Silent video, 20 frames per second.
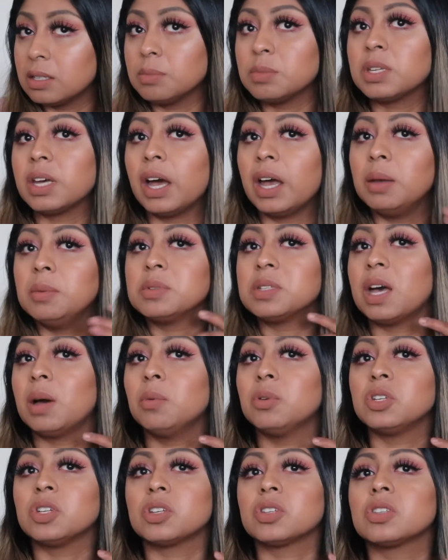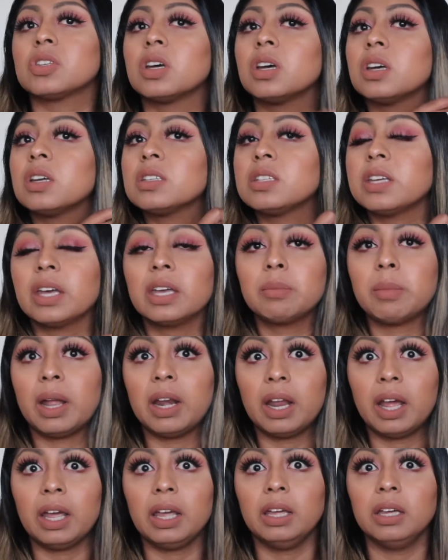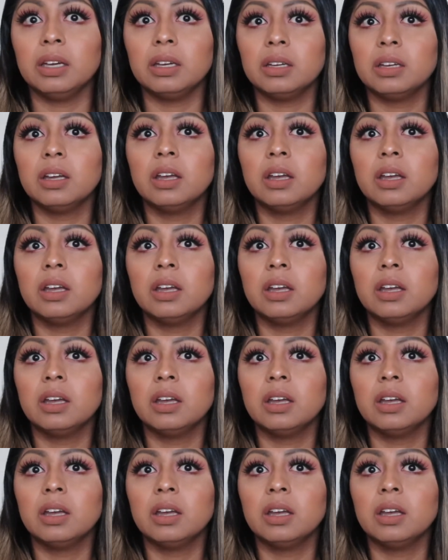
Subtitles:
sometimes, I would just take them at night